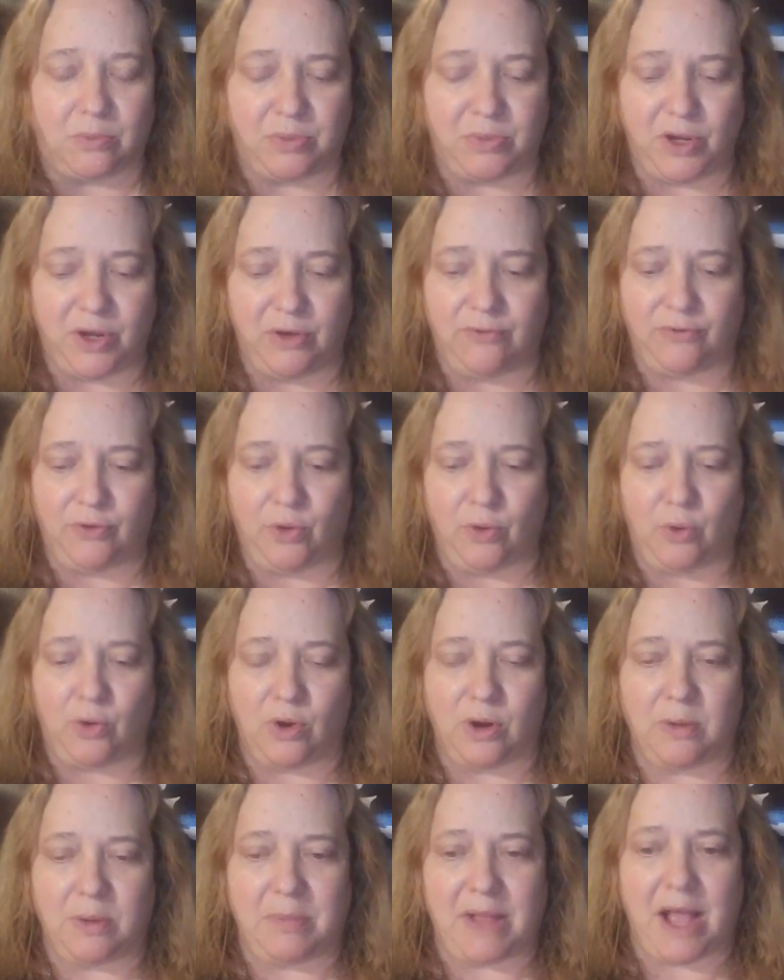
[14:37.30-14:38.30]
beautiful
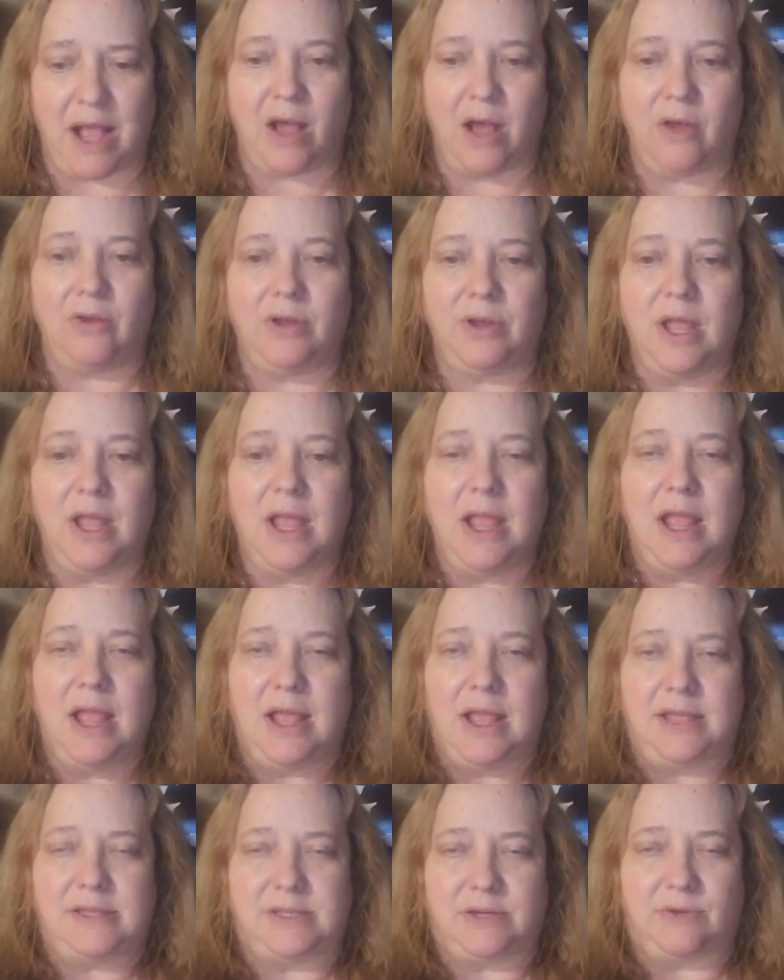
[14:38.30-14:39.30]
orb out,
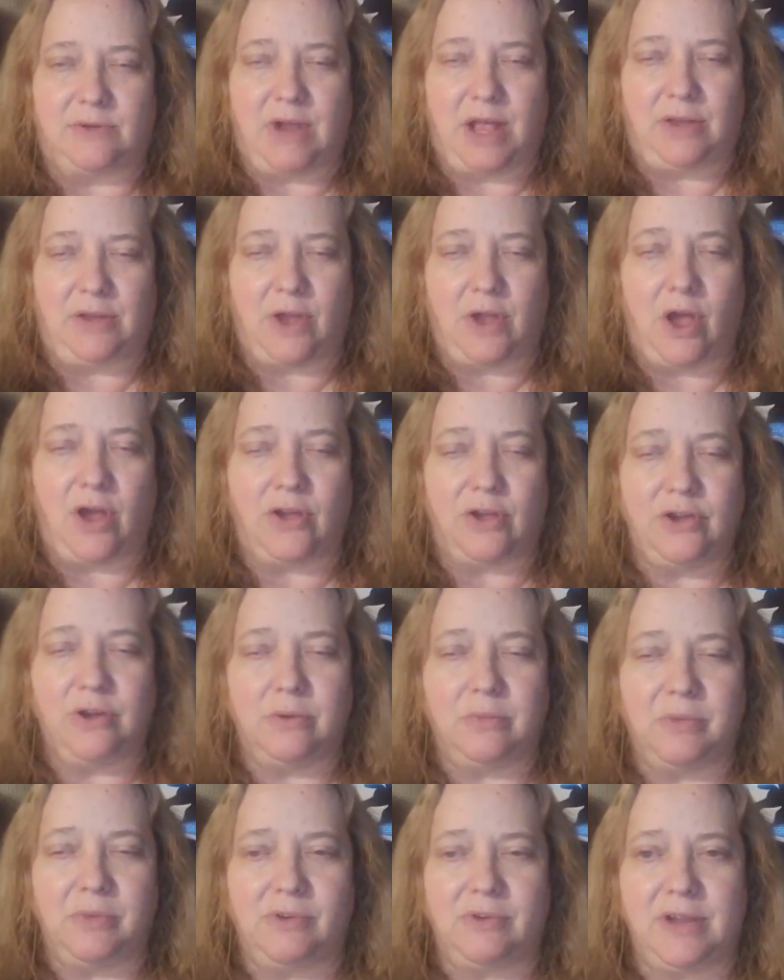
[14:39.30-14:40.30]
and surround all your
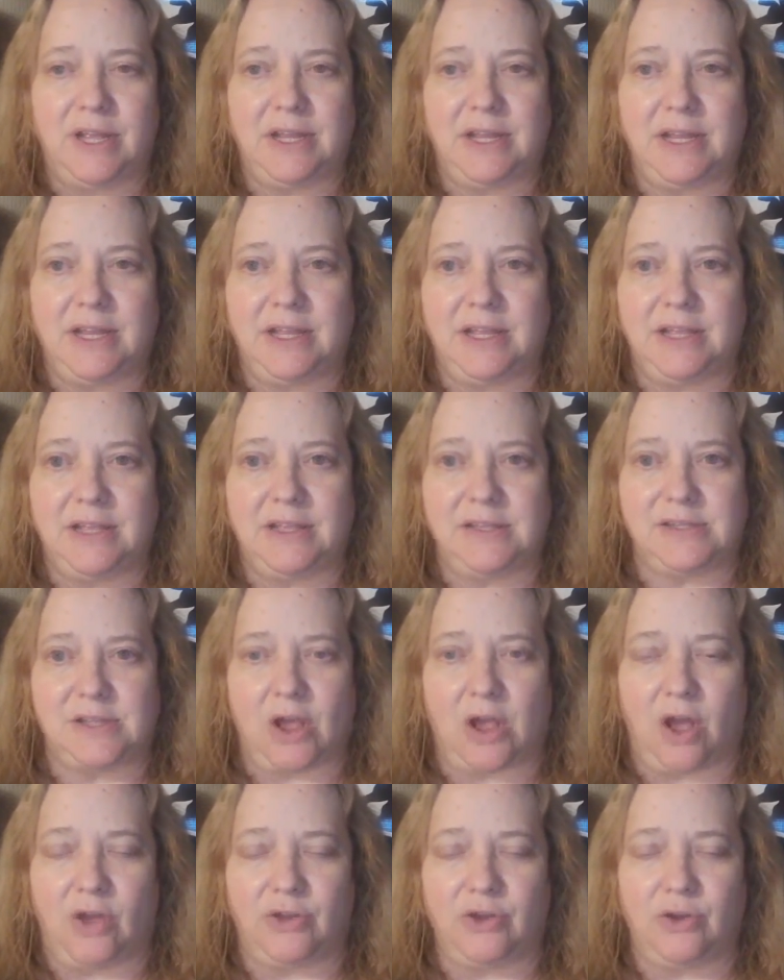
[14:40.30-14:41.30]
meridians,
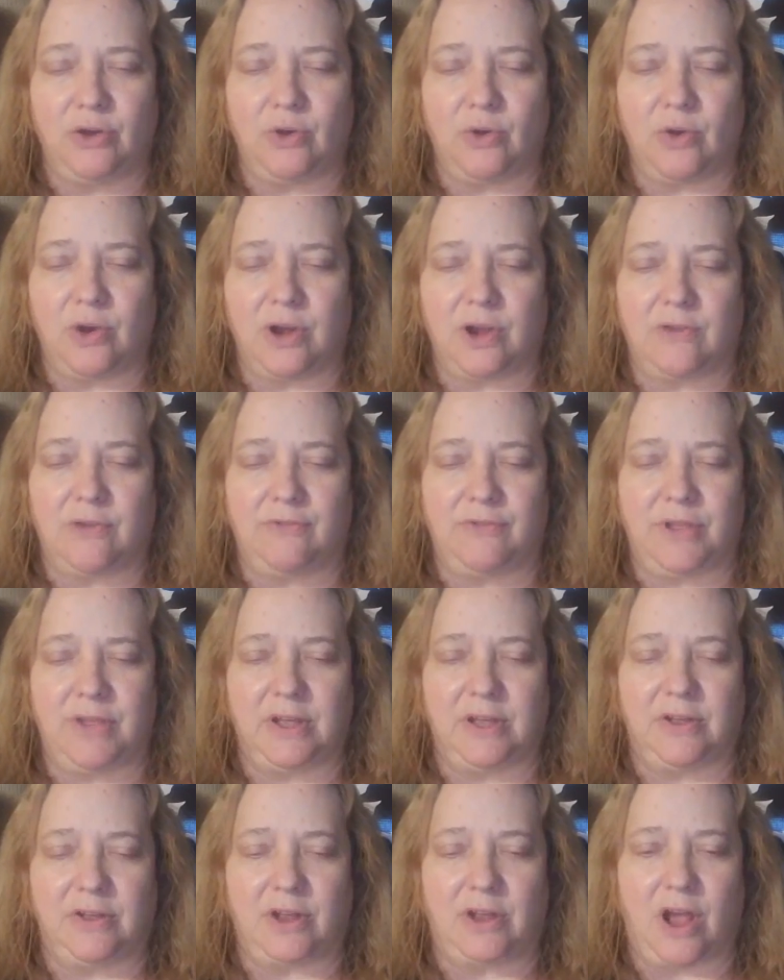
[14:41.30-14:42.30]
all your auric
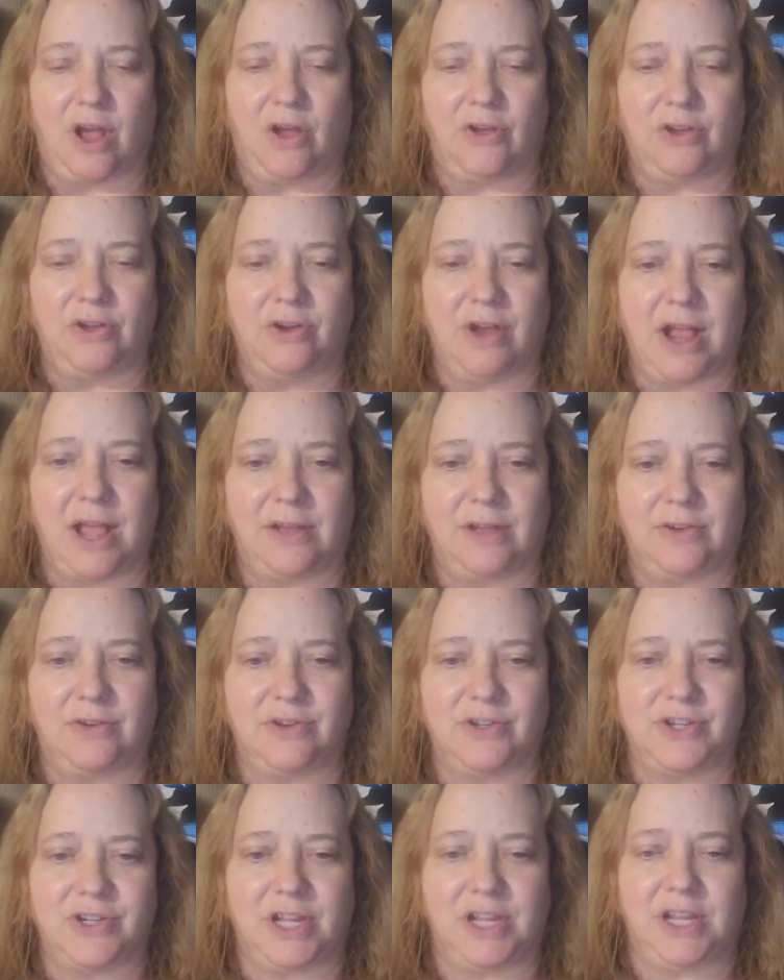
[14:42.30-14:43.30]
field, all your
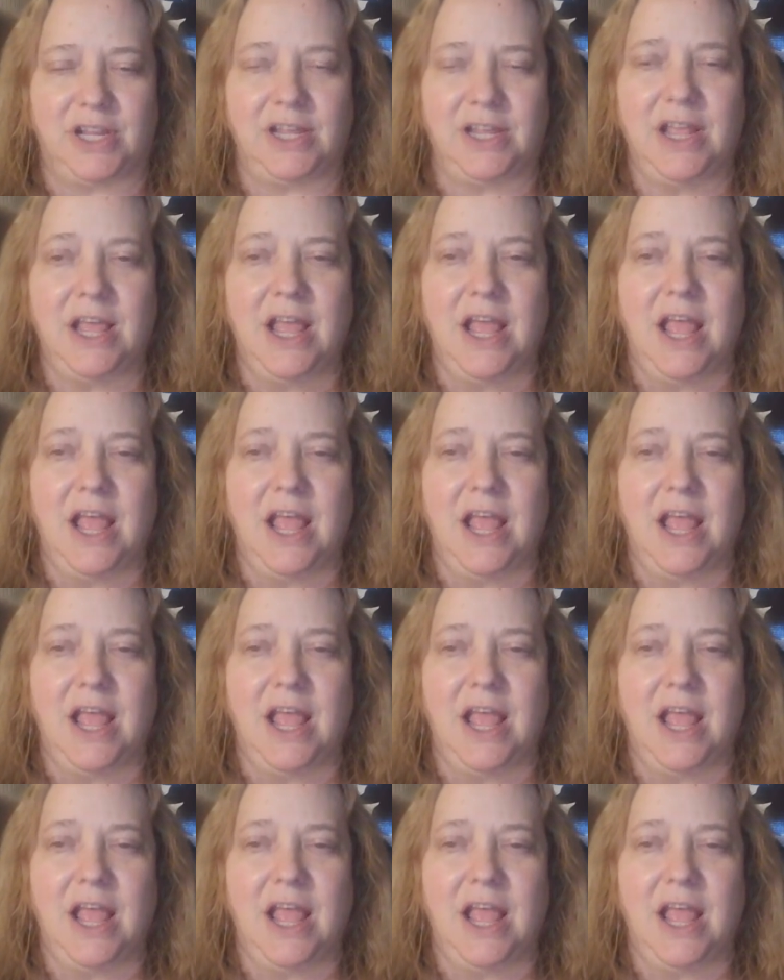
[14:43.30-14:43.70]
energy.